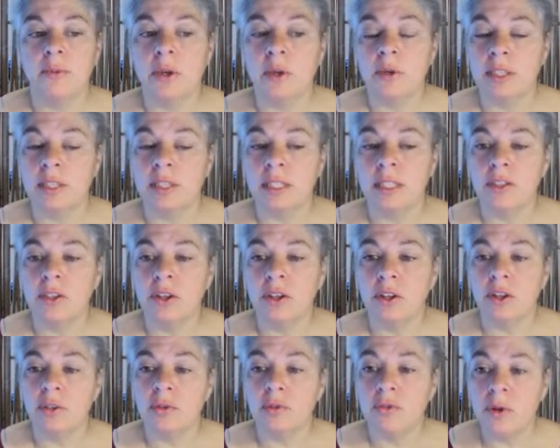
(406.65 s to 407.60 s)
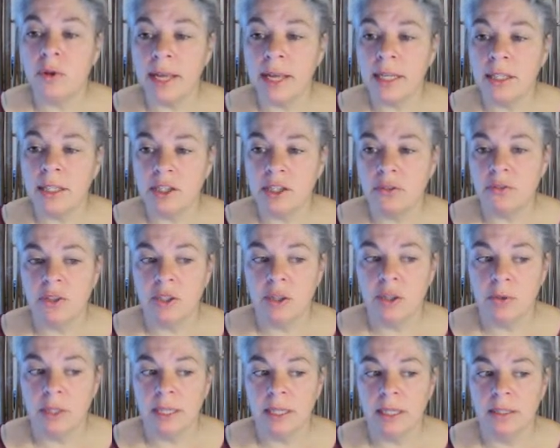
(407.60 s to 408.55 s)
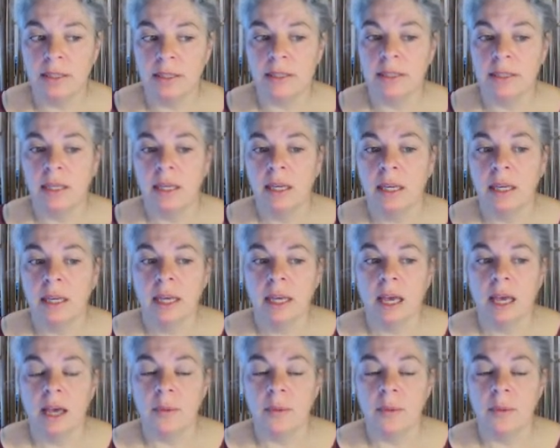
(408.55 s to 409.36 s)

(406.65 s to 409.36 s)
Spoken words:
focuses on a range of units,